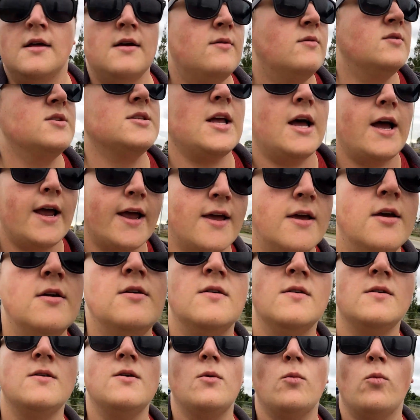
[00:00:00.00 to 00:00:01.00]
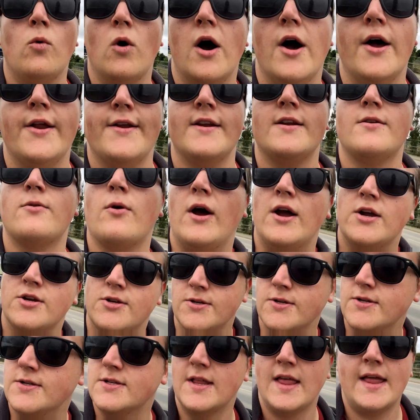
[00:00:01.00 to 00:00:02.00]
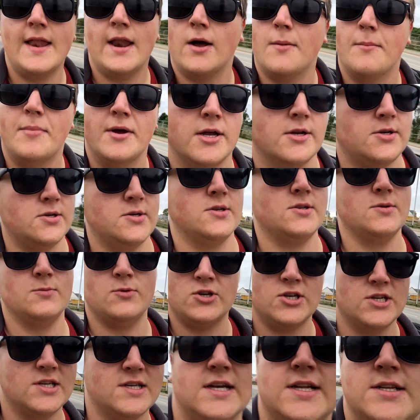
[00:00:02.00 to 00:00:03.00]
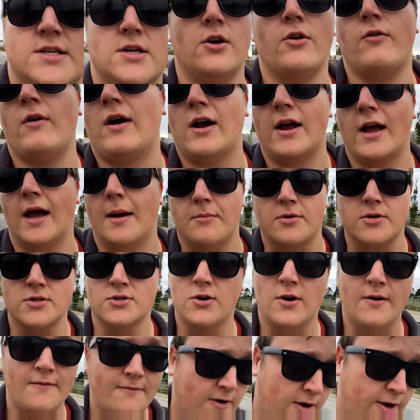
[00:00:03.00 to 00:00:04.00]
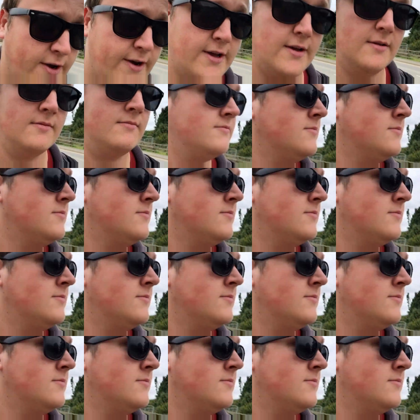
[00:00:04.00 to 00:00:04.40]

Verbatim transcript: It was like worded questions and then like pictures, and we just had to go around campus try and find it.